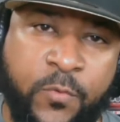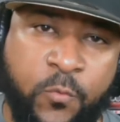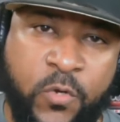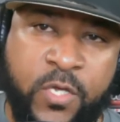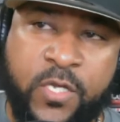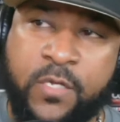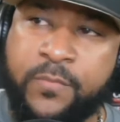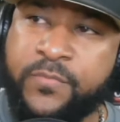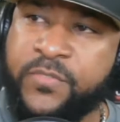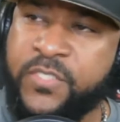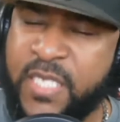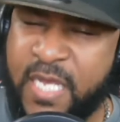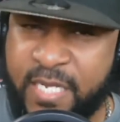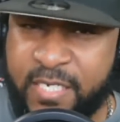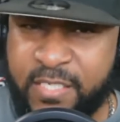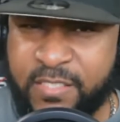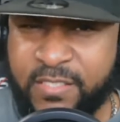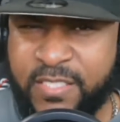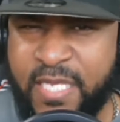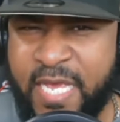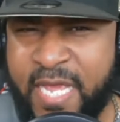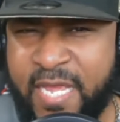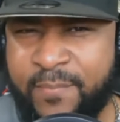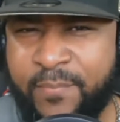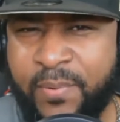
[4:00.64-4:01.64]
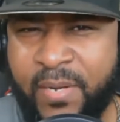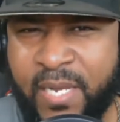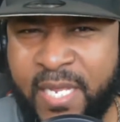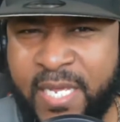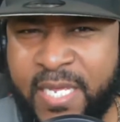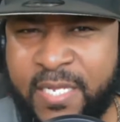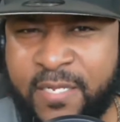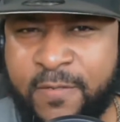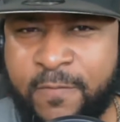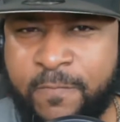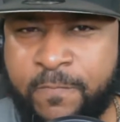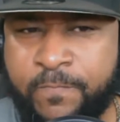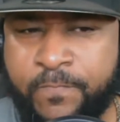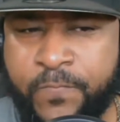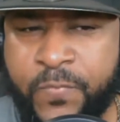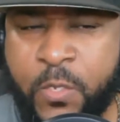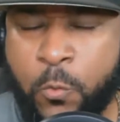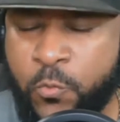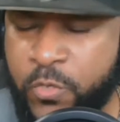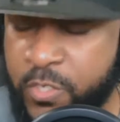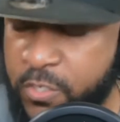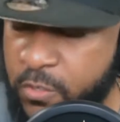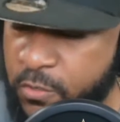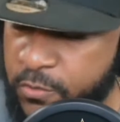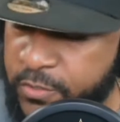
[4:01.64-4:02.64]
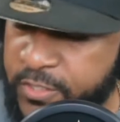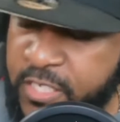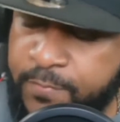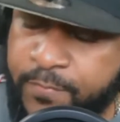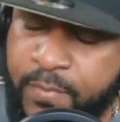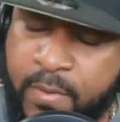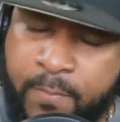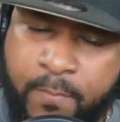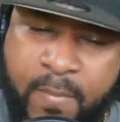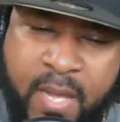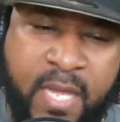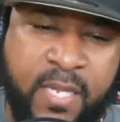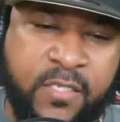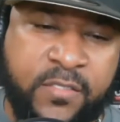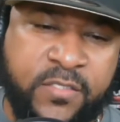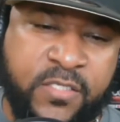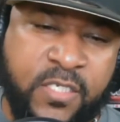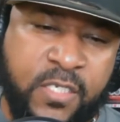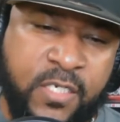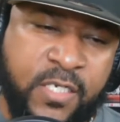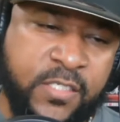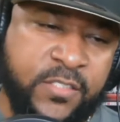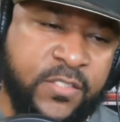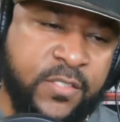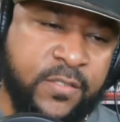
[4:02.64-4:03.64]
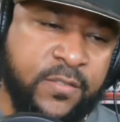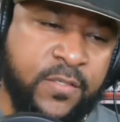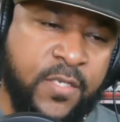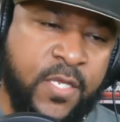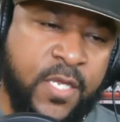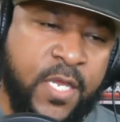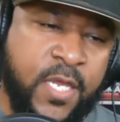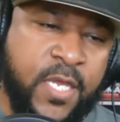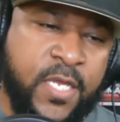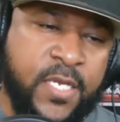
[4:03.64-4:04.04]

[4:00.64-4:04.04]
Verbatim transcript: with them. See how this game played? We're going to keep in mind to listen.